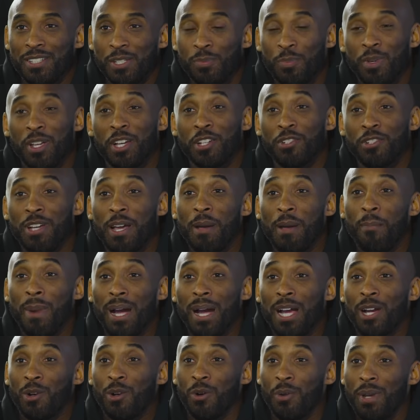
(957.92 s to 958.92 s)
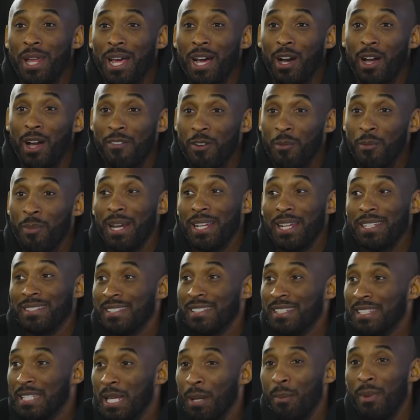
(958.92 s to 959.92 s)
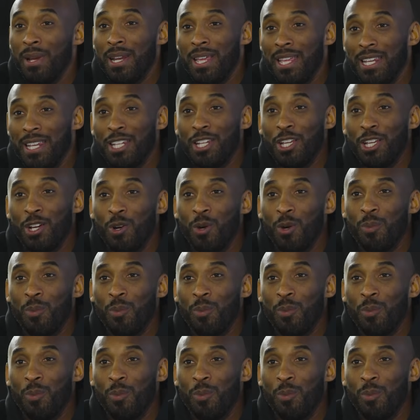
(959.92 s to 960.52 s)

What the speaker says: Just because you had Michael, now everybody's intimidated to go